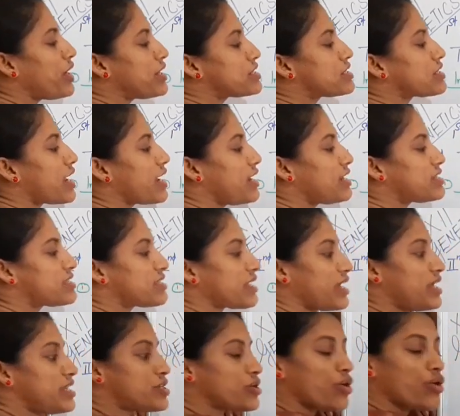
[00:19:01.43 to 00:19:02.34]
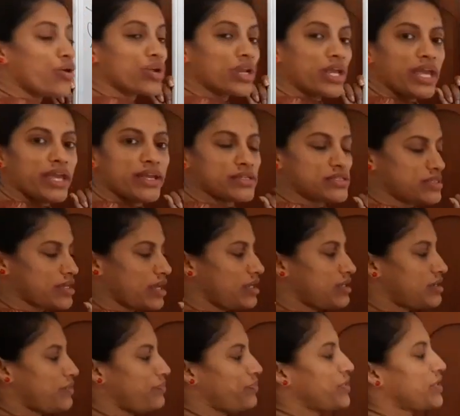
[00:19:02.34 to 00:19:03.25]
acid site or A
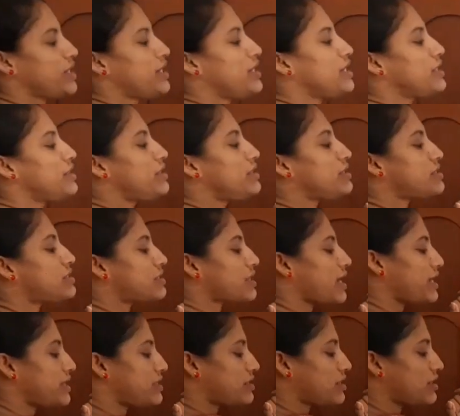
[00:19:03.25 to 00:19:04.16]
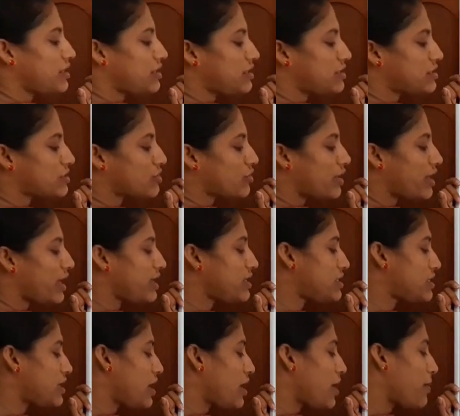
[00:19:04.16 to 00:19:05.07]
site. This site is known
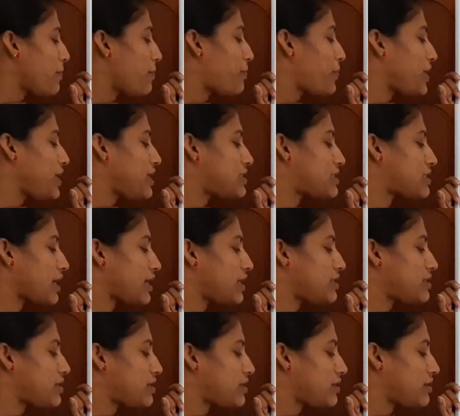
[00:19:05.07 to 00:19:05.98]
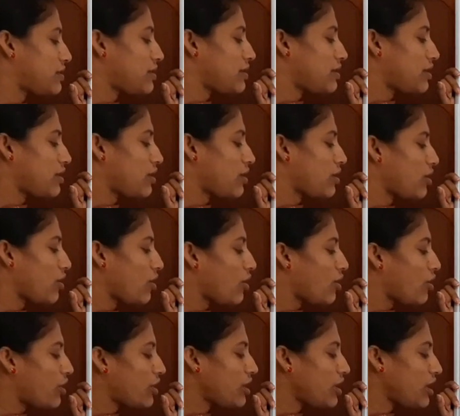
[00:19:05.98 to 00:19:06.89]
as P site
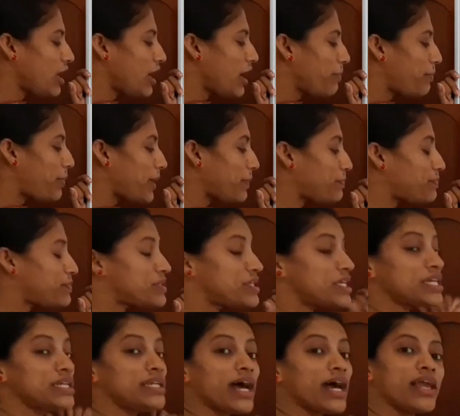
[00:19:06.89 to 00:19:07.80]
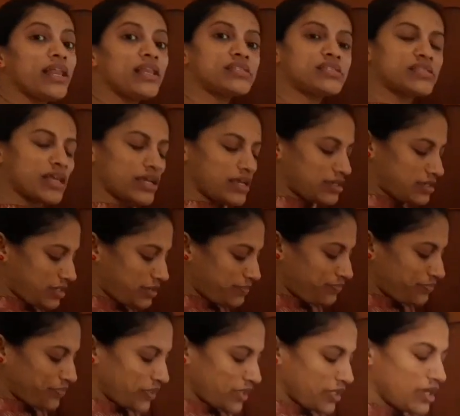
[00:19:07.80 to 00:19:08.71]
or peptidide site.
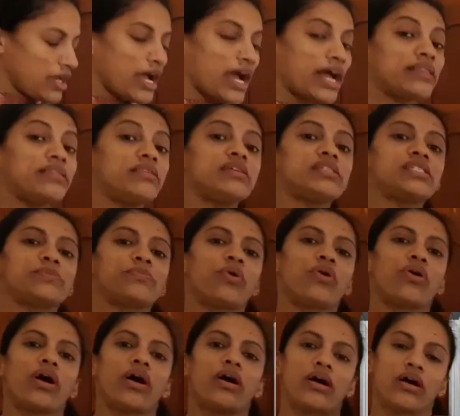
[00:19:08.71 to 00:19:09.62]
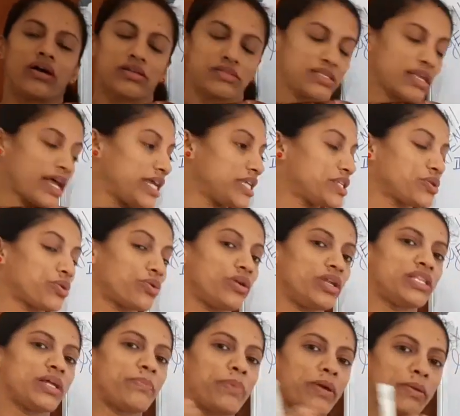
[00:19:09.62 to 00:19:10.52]
At this site
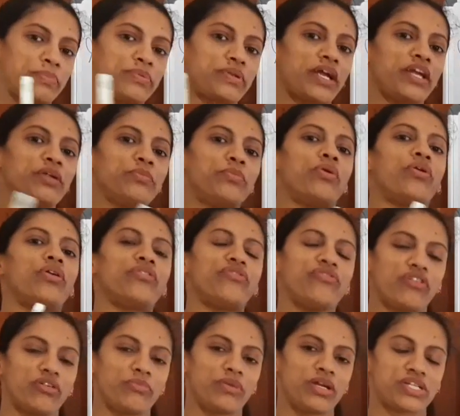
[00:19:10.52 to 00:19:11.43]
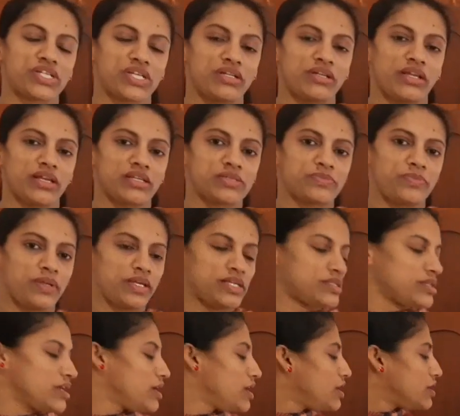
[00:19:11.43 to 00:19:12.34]
only the peptide bond formation takes
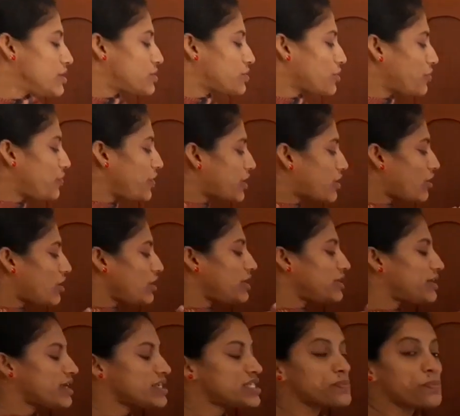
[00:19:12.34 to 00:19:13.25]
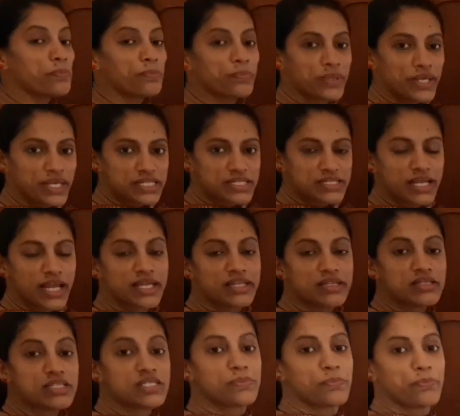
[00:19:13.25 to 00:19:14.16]
place. So we call it as P
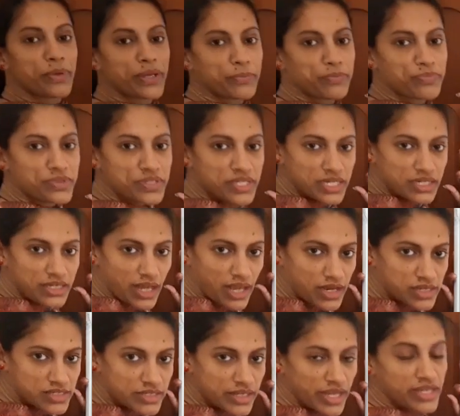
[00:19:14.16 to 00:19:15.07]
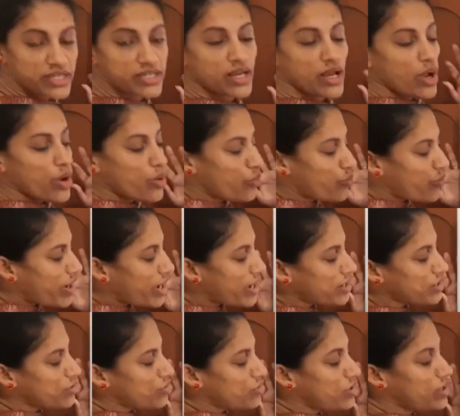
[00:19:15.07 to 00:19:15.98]
site is peptidide site,
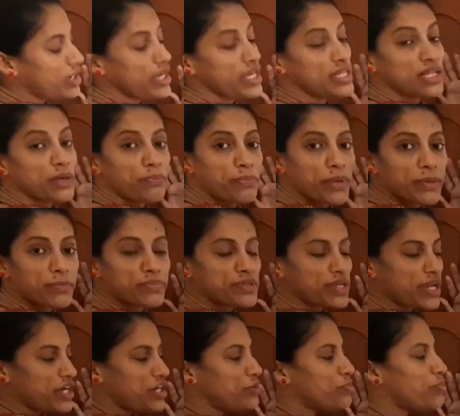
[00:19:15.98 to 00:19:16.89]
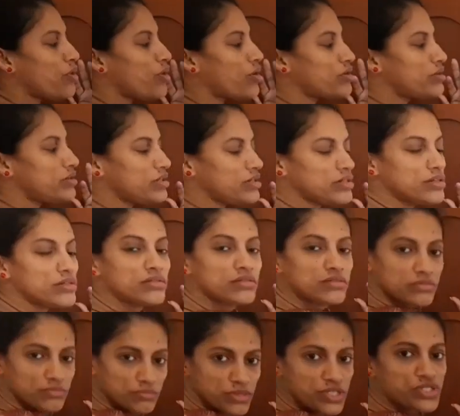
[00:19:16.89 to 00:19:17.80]
where only the peptide bond
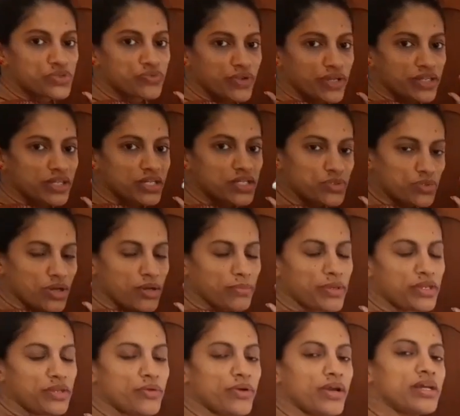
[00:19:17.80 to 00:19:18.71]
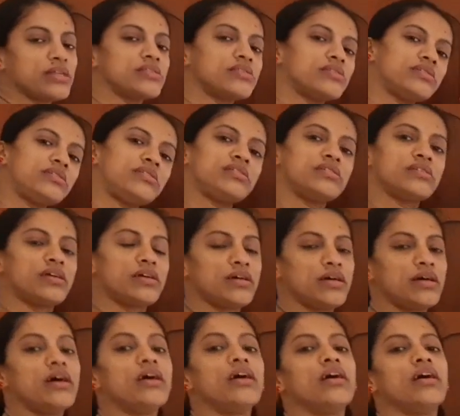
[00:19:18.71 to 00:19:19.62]
between the two amino acids
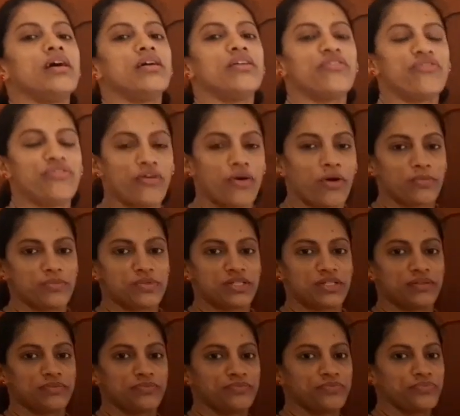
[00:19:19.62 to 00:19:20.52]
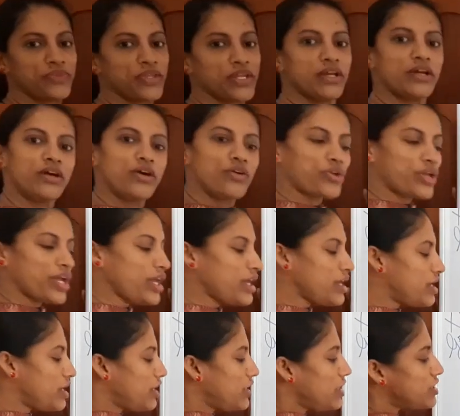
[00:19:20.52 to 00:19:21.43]
formed.
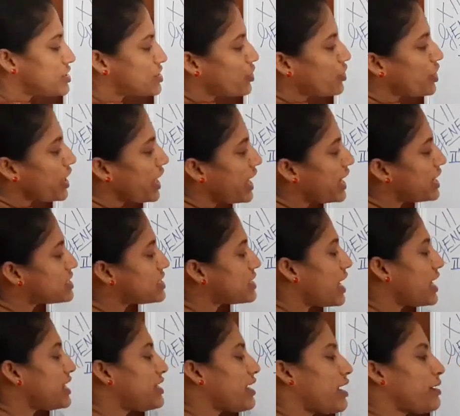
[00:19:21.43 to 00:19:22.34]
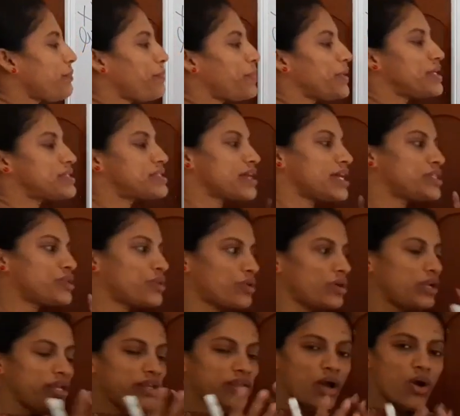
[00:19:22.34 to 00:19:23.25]
Okay, so A site and P site
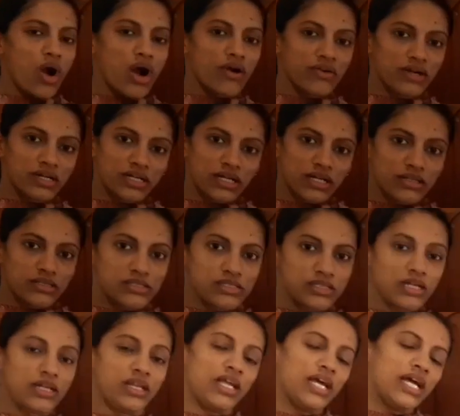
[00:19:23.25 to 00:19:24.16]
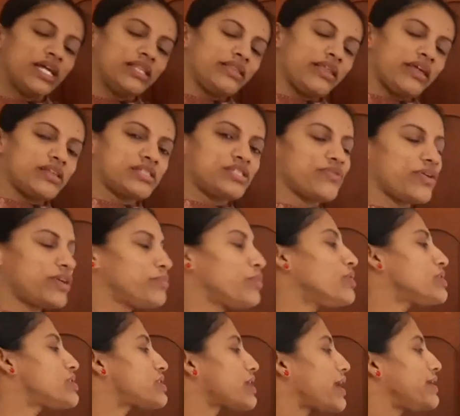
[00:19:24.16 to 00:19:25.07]
only now our concern. There is one
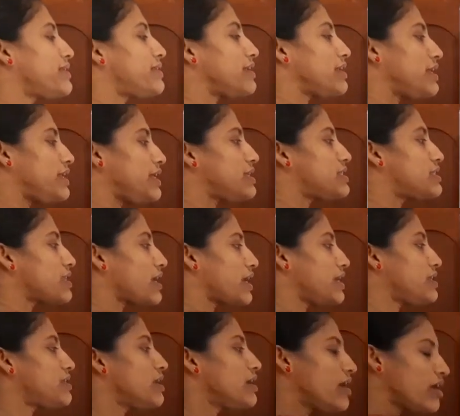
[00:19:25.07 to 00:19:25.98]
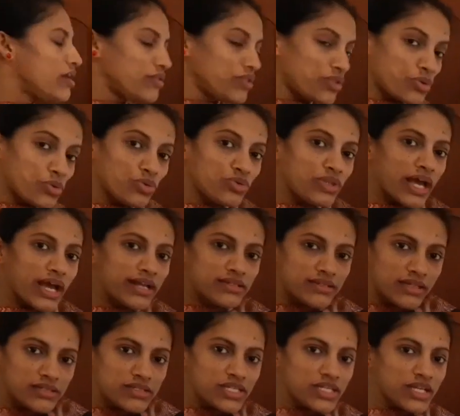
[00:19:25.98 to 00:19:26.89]
more site, E site. Through
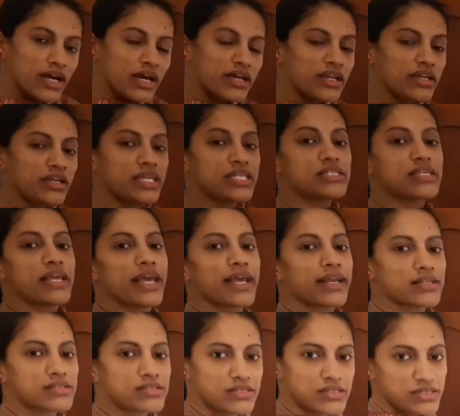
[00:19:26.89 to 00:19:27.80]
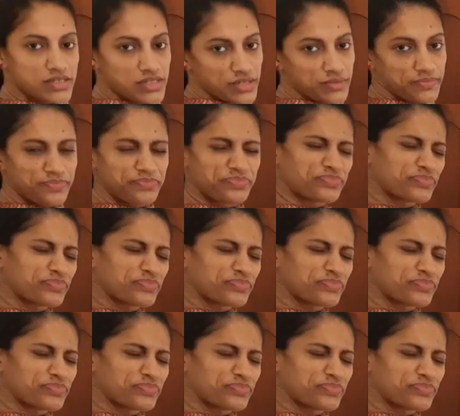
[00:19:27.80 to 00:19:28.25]
that the tRNAs exit.